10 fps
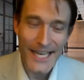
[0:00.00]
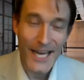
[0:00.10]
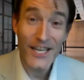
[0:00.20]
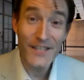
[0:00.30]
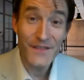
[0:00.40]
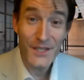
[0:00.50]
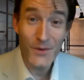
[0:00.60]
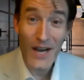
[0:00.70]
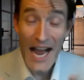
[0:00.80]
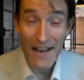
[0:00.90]
Now, if
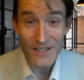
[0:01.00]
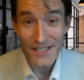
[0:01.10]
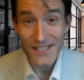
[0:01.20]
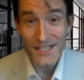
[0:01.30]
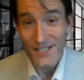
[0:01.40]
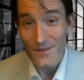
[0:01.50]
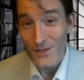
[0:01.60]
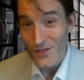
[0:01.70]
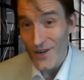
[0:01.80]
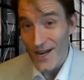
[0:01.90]
you haven't
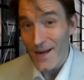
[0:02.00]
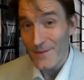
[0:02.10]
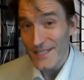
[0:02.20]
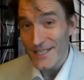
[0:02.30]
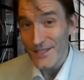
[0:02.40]
subscribed